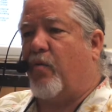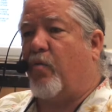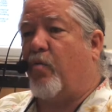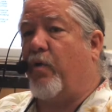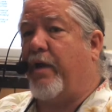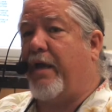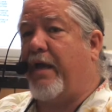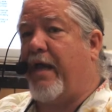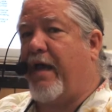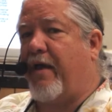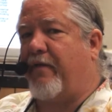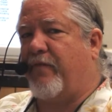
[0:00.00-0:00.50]

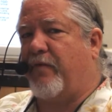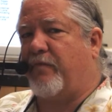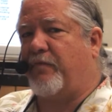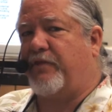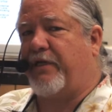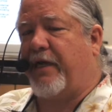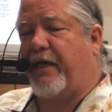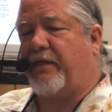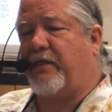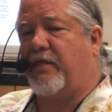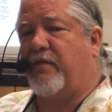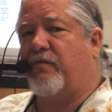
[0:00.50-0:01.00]
We have
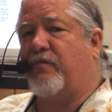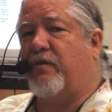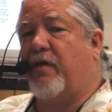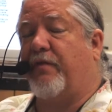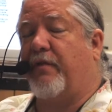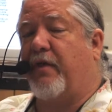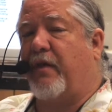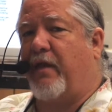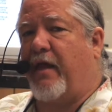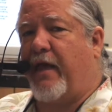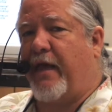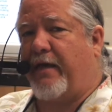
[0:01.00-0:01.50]
objectives
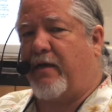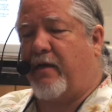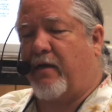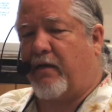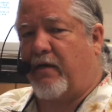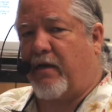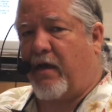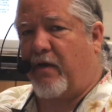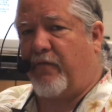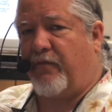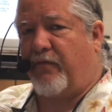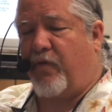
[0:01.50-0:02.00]
on the Leica
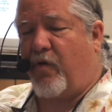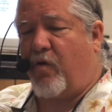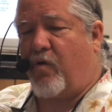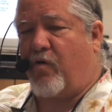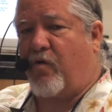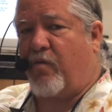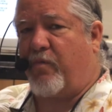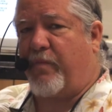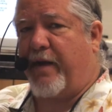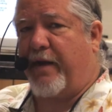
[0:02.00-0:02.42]
confocal